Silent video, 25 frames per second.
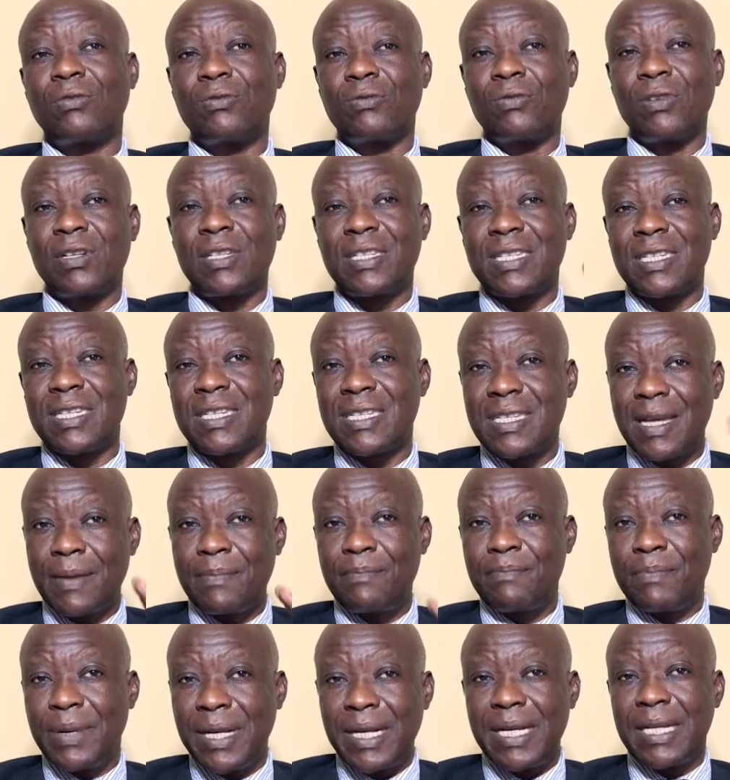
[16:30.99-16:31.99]

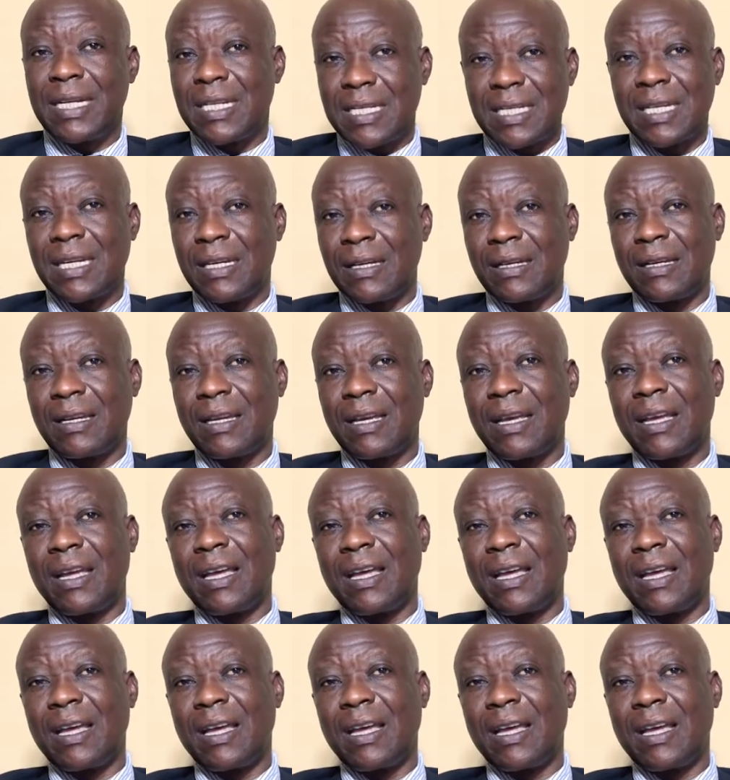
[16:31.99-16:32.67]
criticizability,